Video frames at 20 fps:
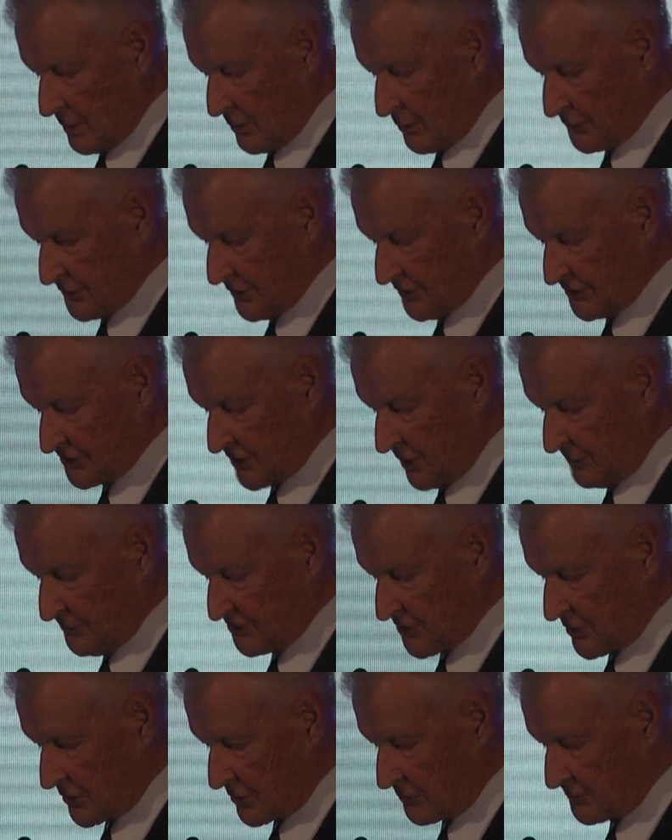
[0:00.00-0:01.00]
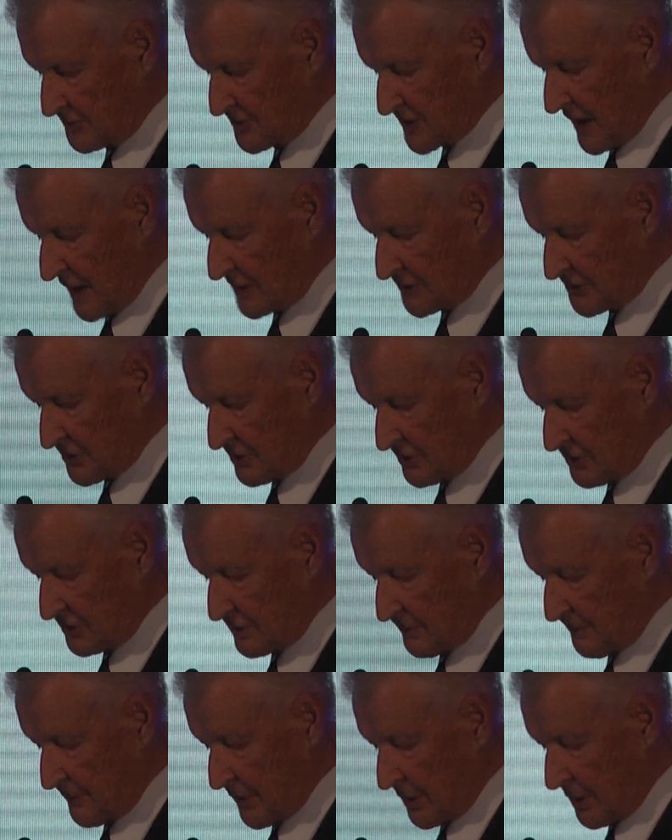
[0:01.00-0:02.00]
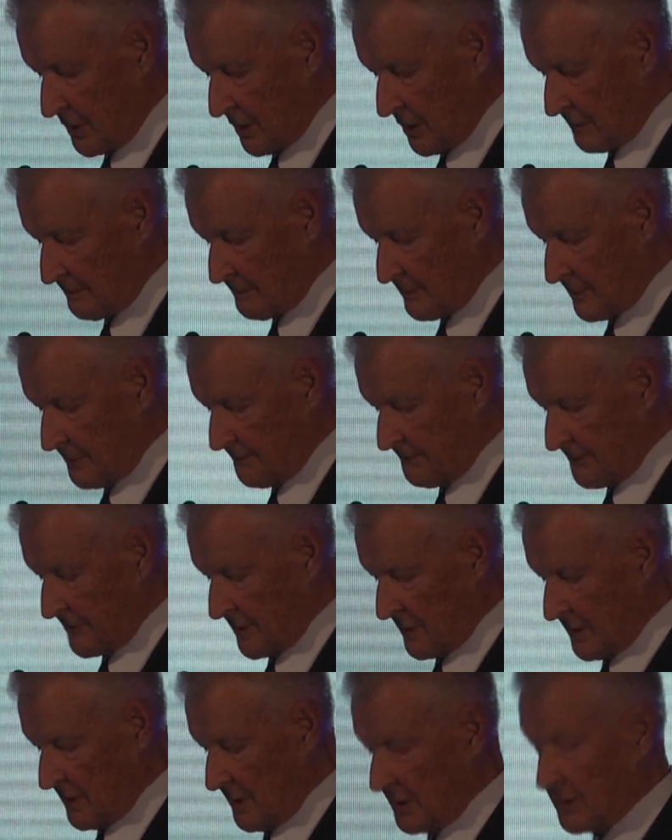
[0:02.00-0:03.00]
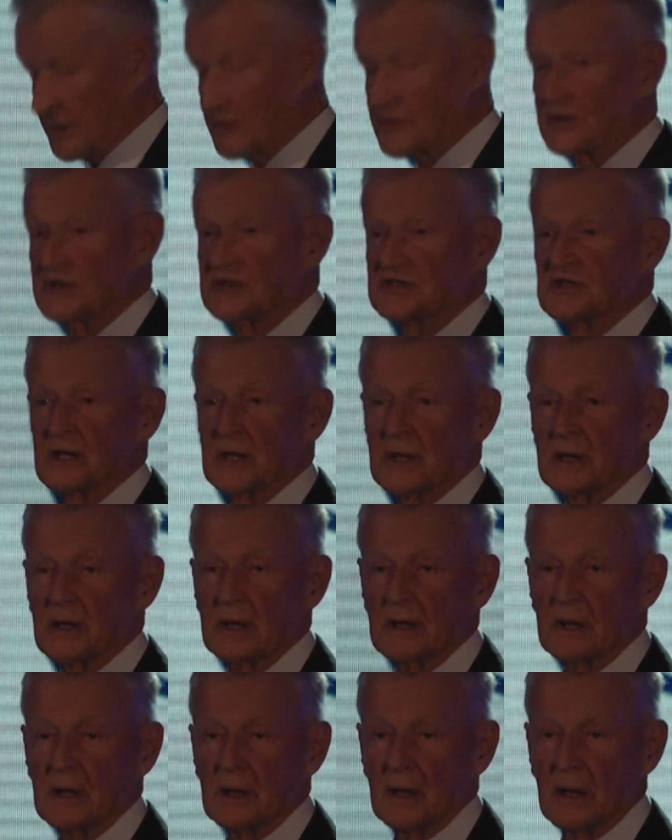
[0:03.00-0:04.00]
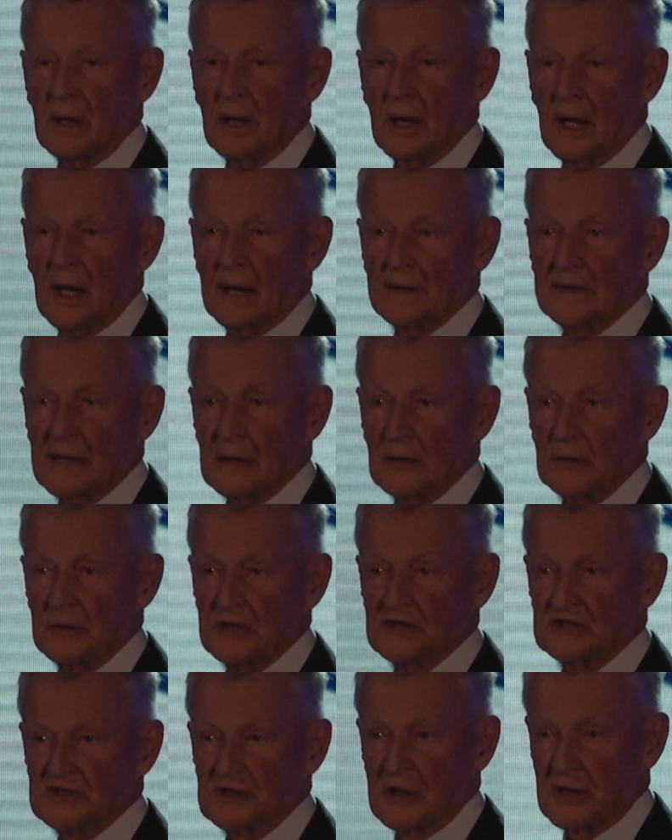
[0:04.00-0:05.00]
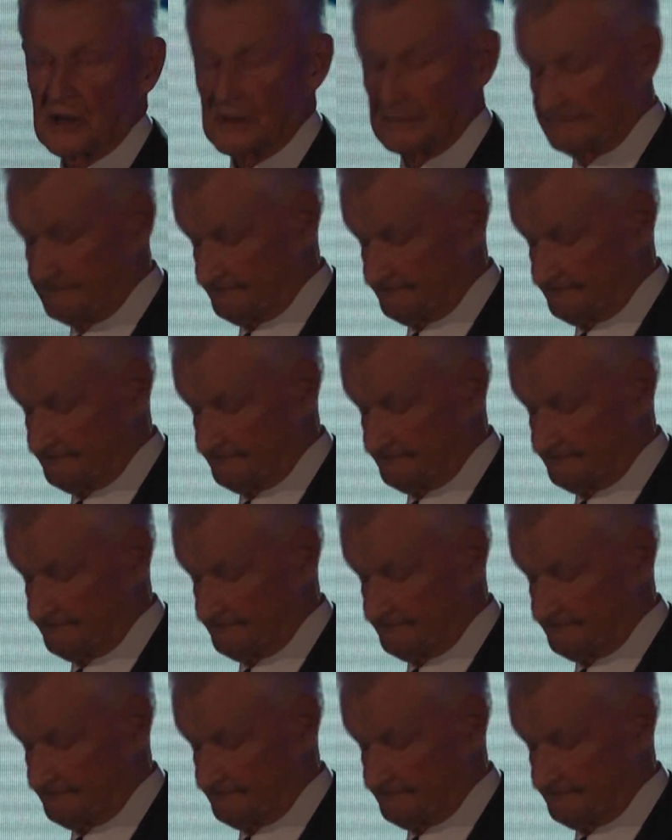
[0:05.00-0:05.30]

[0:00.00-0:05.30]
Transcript: could, in some circumstances, become increasingly antagonistic.